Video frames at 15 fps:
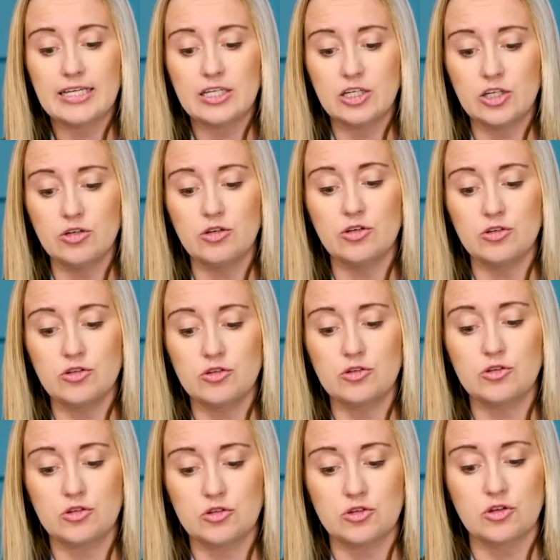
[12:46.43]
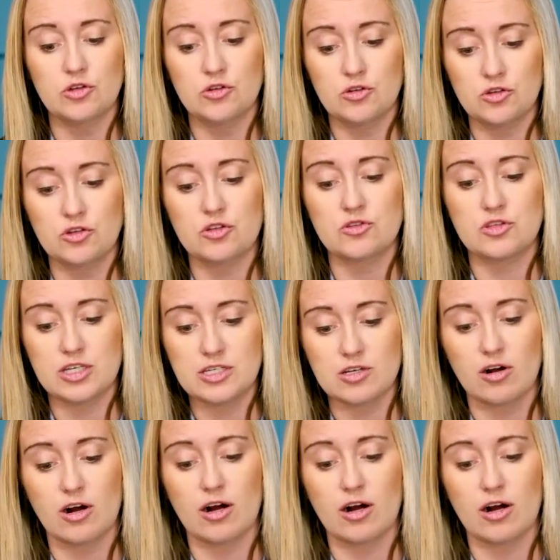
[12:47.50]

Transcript: These